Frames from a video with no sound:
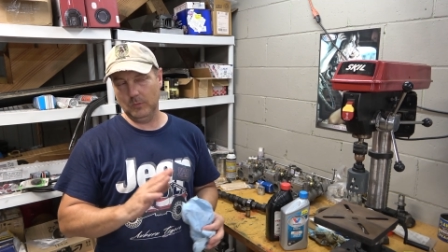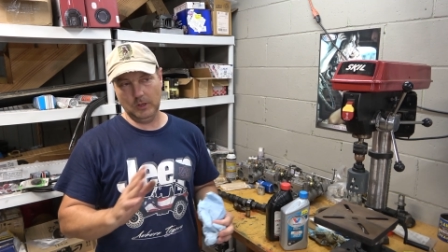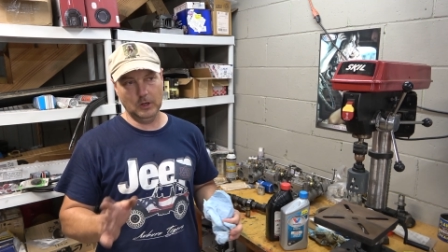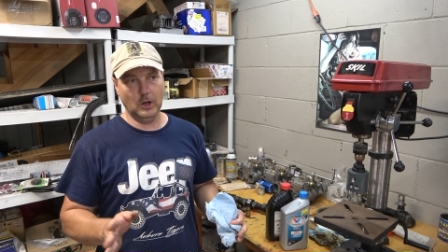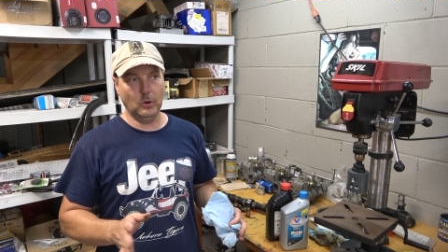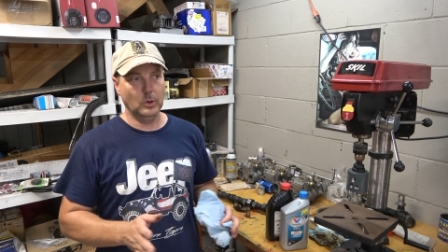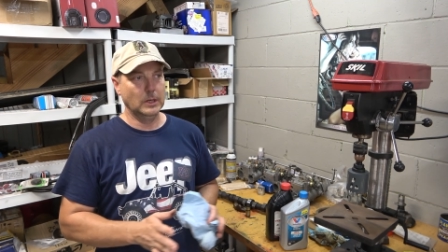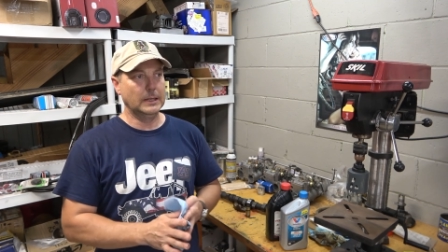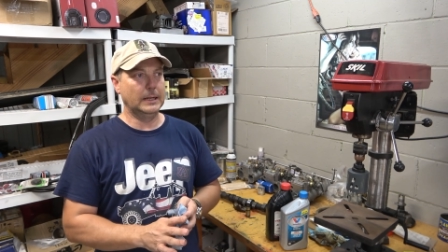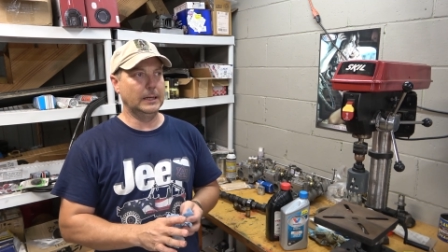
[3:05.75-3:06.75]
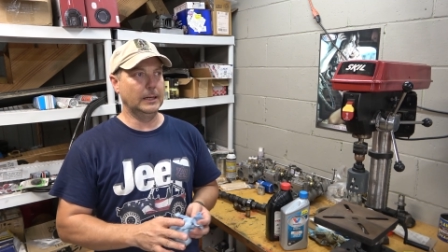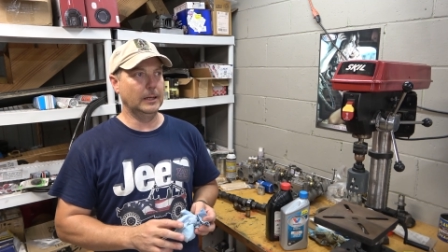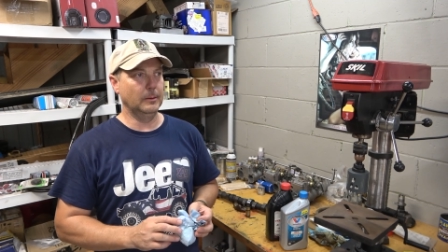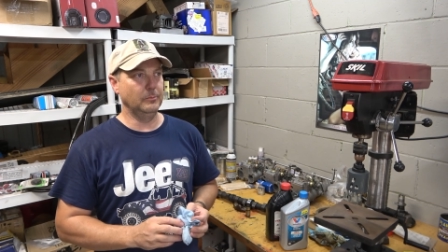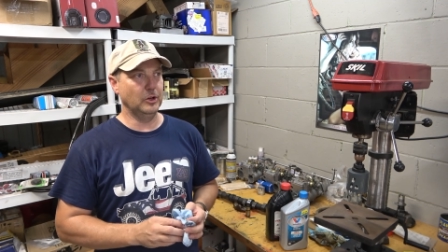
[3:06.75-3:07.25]
you know,
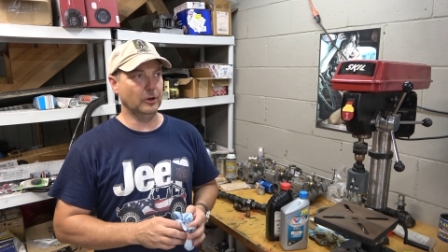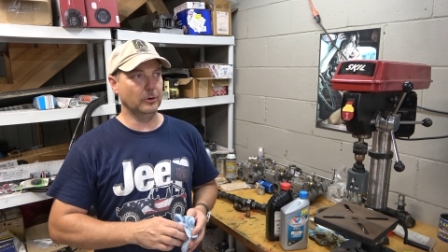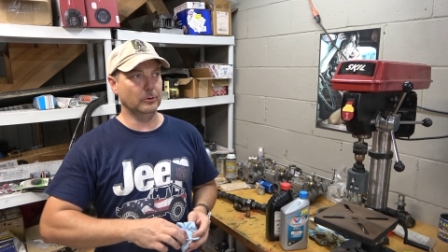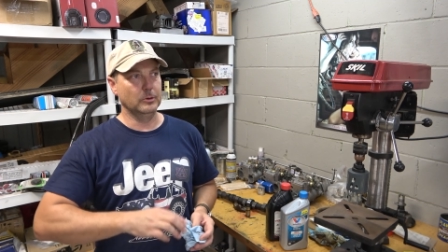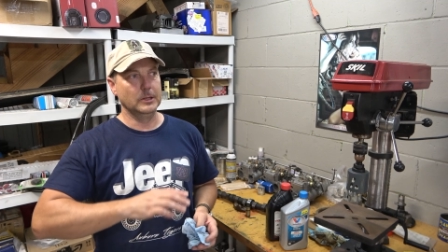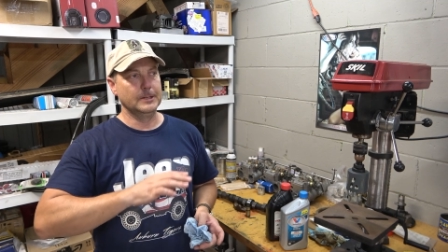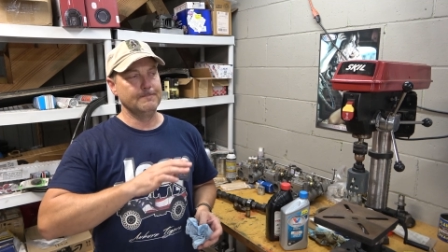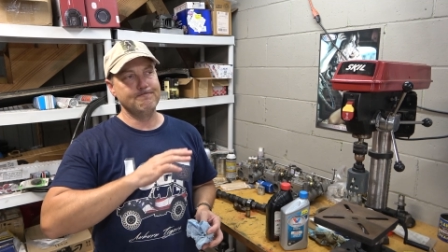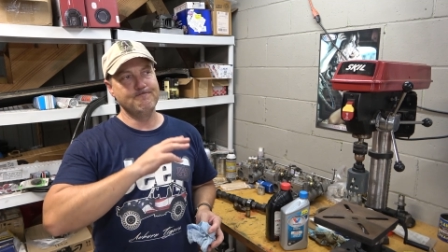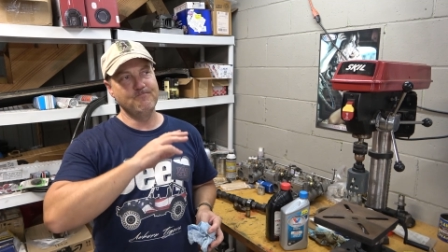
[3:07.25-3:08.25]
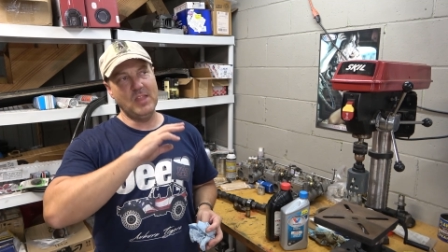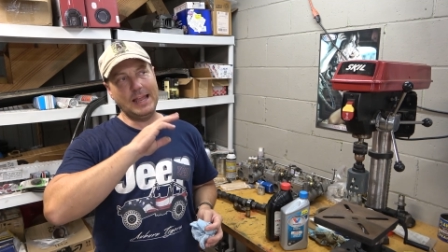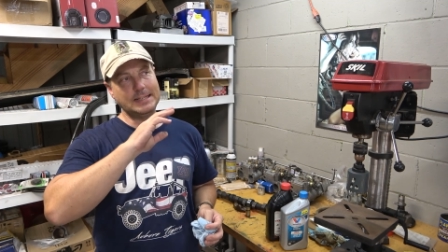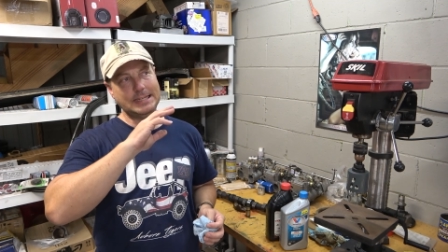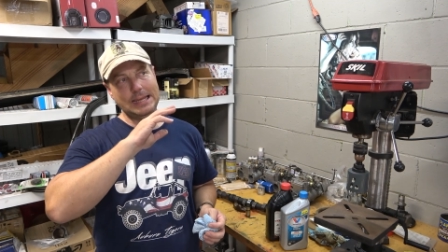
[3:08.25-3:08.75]
uh, your
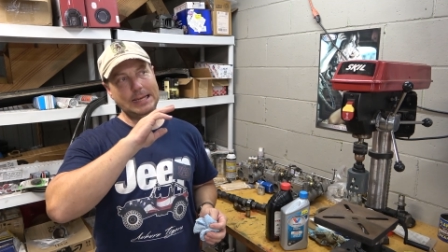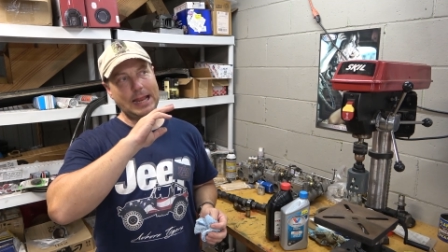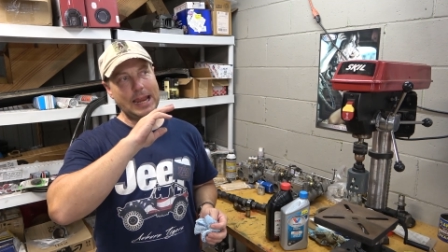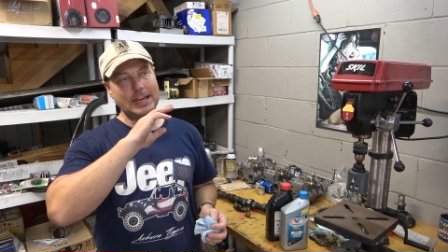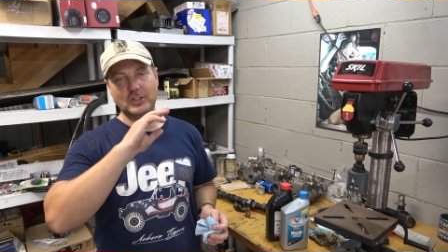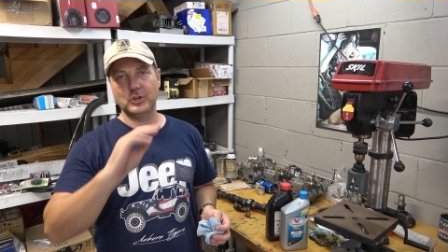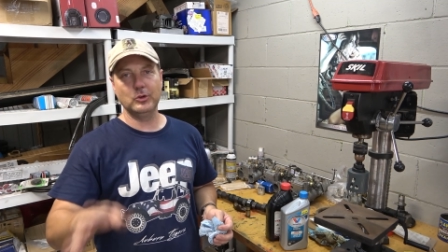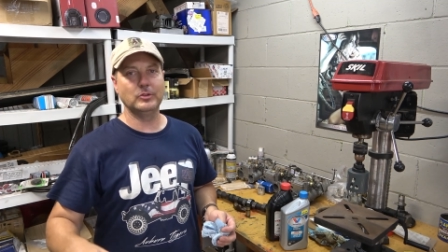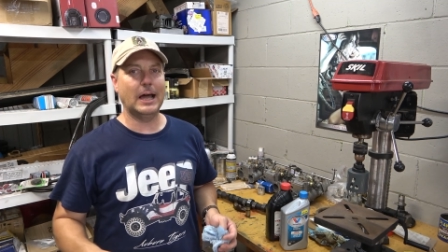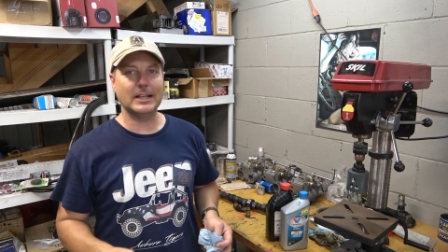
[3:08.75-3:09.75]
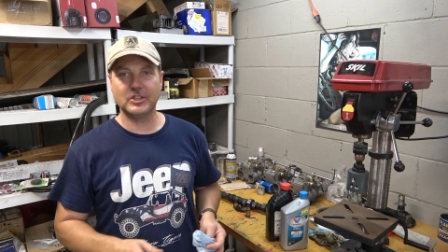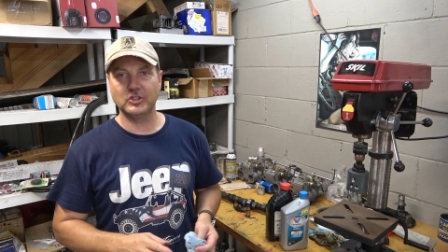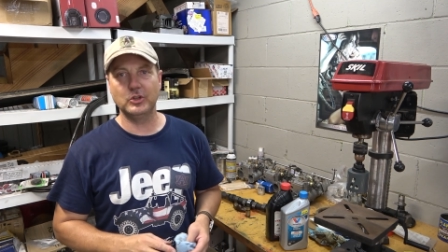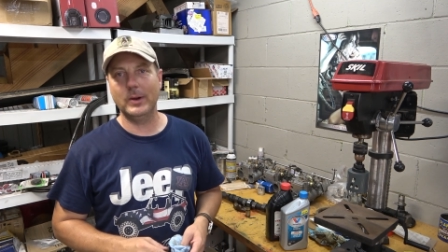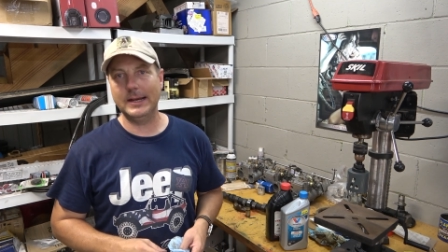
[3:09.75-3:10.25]
1982 Datsun
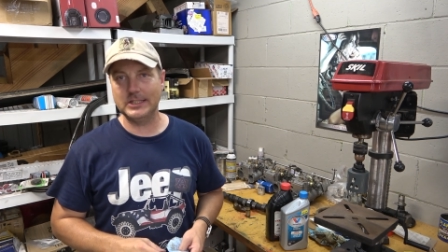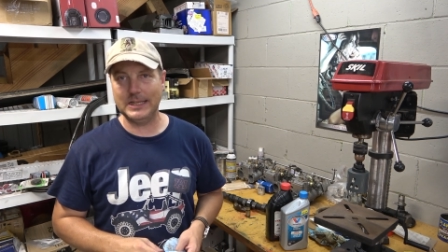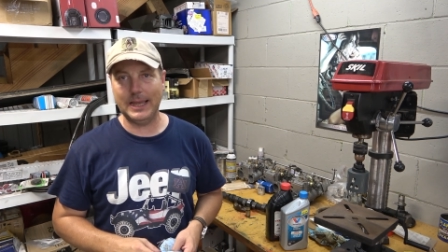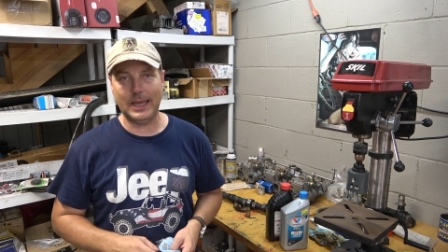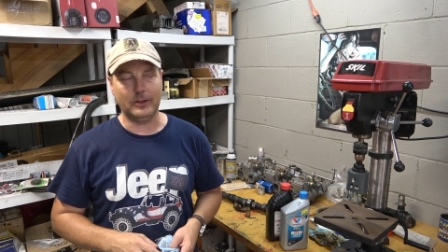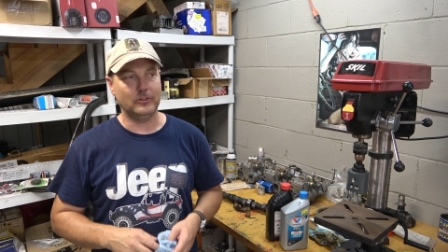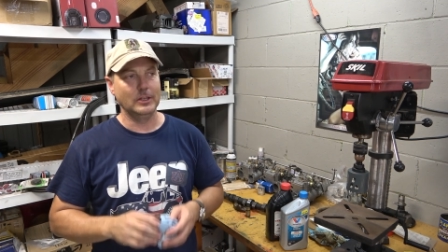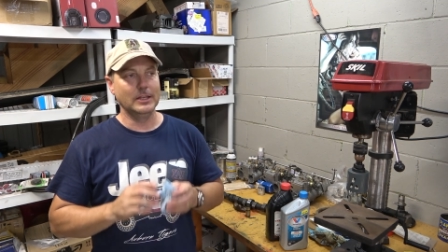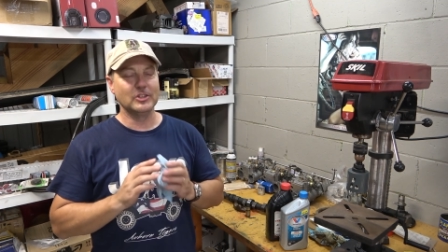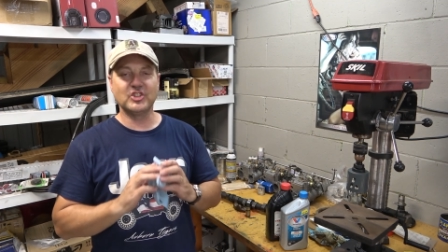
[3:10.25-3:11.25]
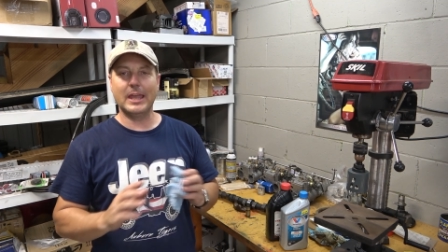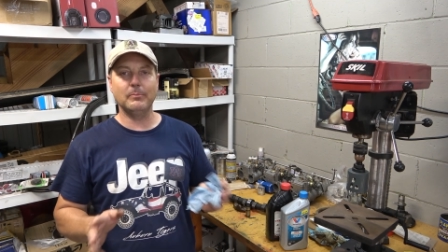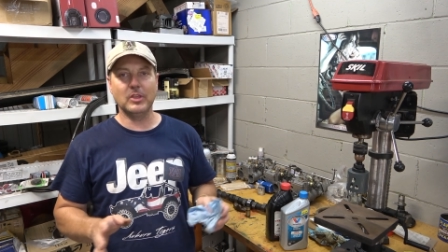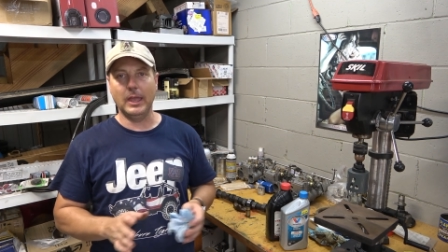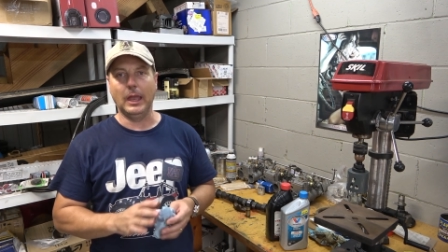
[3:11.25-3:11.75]
280ZX. Same
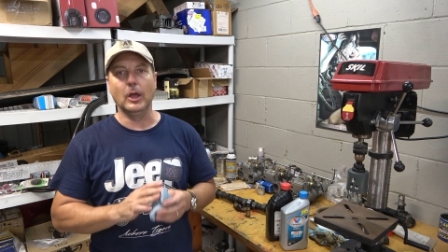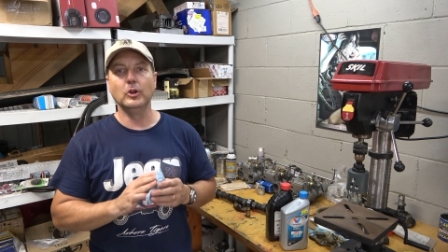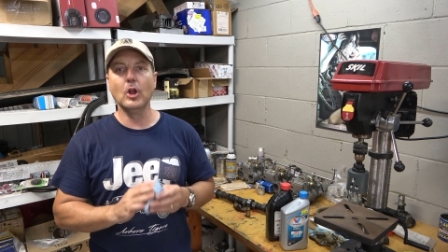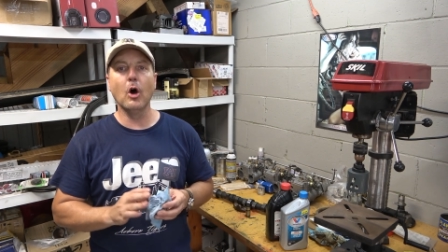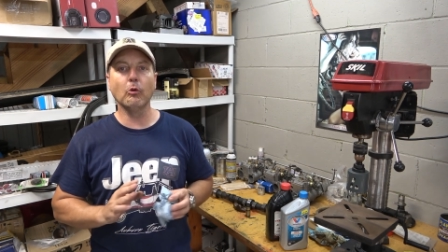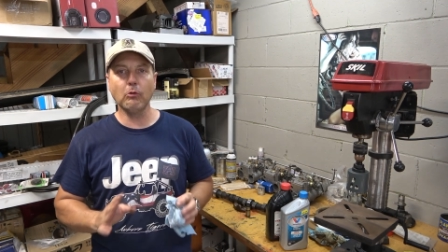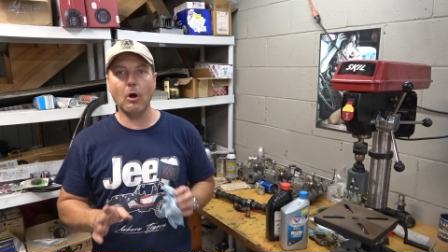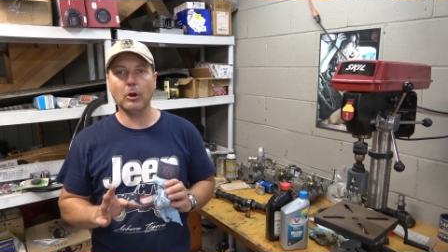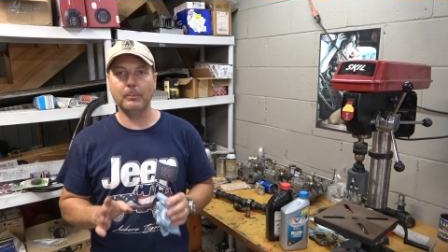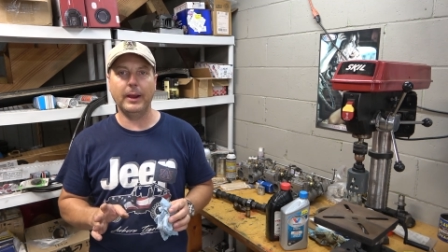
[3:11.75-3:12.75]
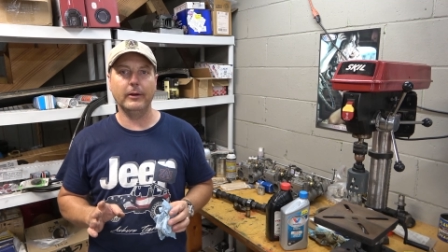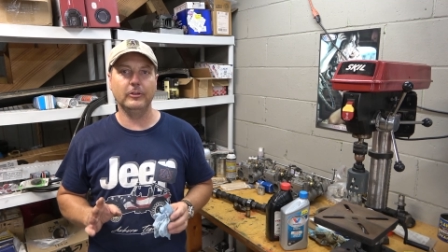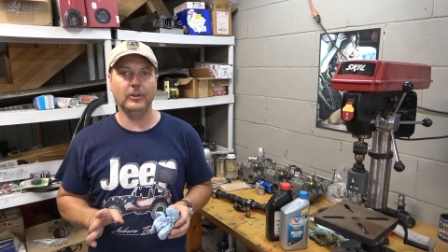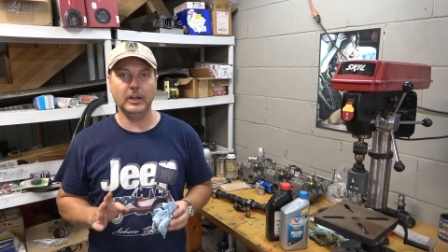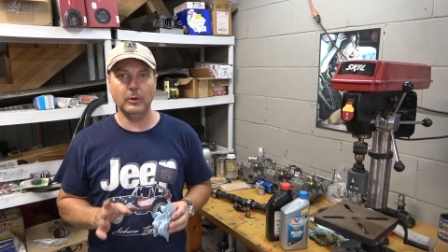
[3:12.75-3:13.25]
thing, no roller
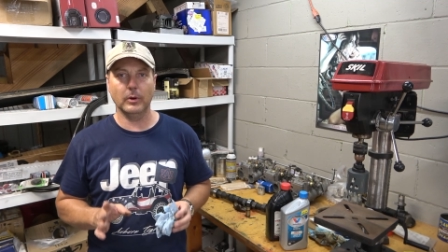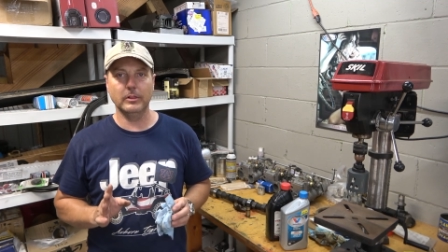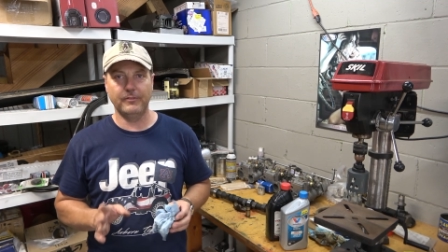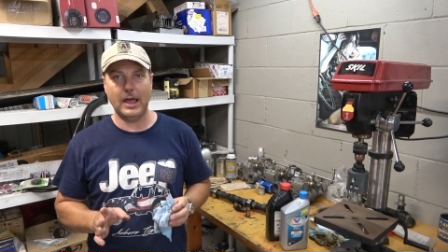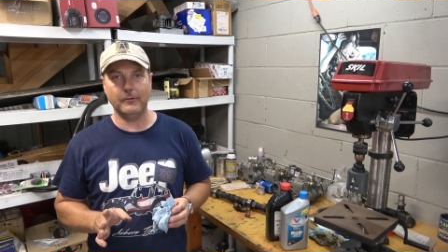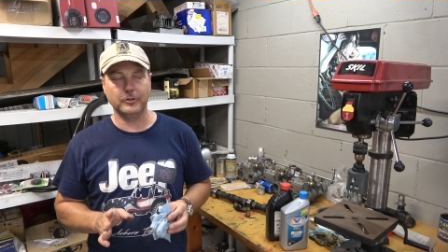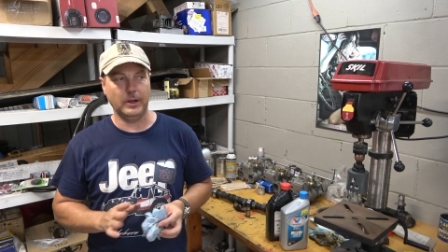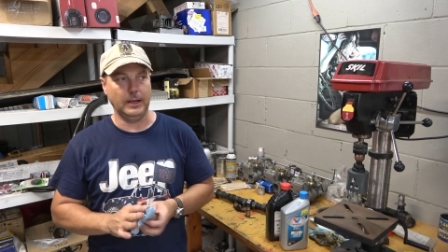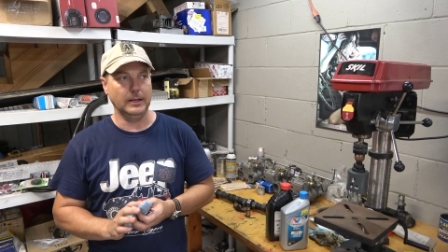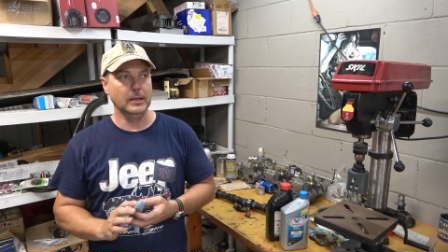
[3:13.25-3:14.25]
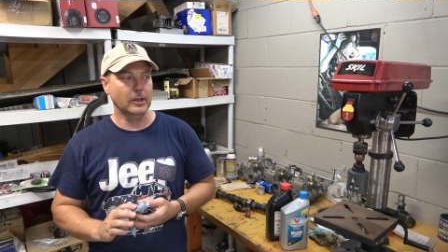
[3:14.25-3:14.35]
bearings anywhere in the valve train.